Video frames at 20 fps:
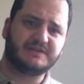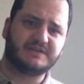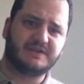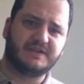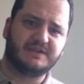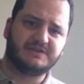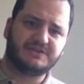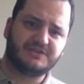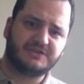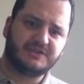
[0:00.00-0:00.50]
is
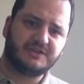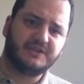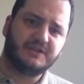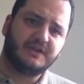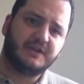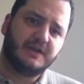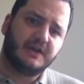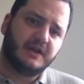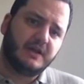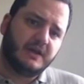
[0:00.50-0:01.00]
that
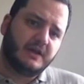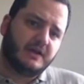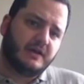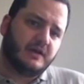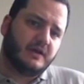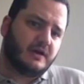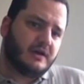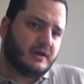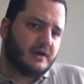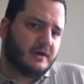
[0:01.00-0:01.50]
she
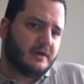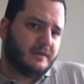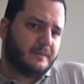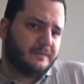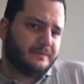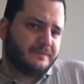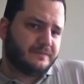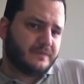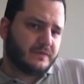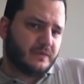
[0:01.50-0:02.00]

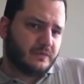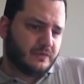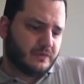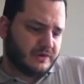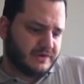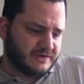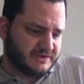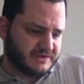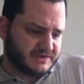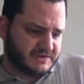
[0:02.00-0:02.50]

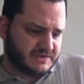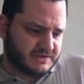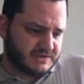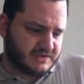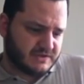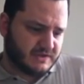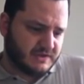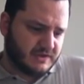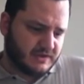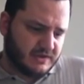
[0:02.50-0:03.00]

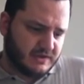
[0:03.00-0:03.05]
was